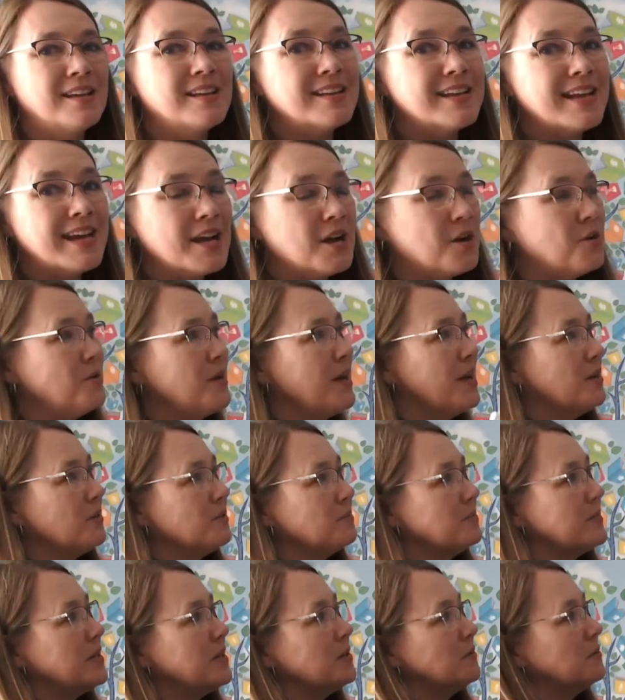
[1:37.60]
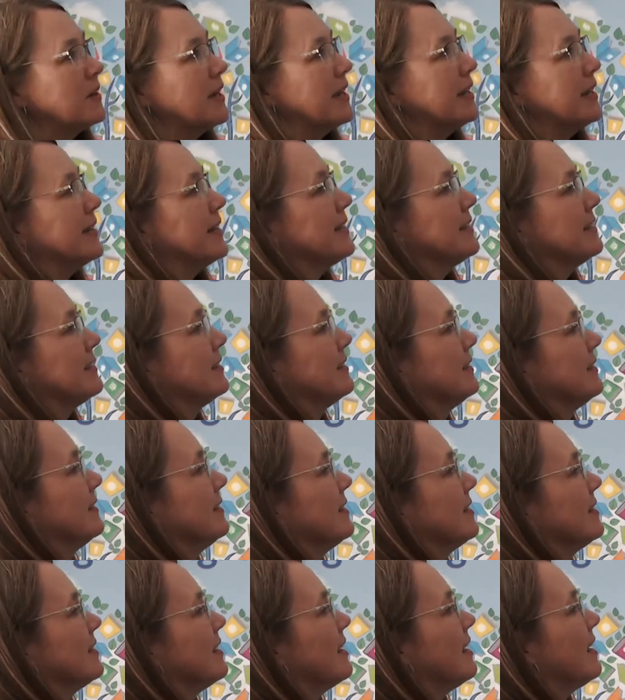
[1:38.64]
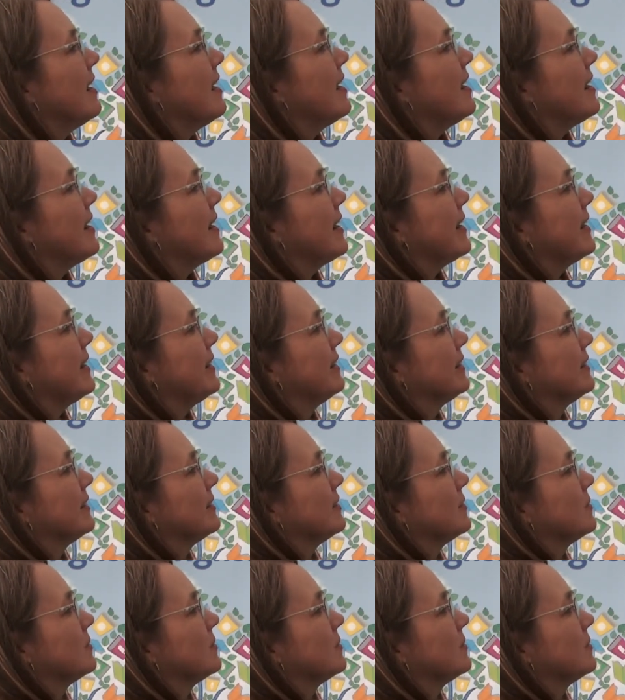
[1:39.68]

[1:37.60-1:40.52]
Now help me write it. I.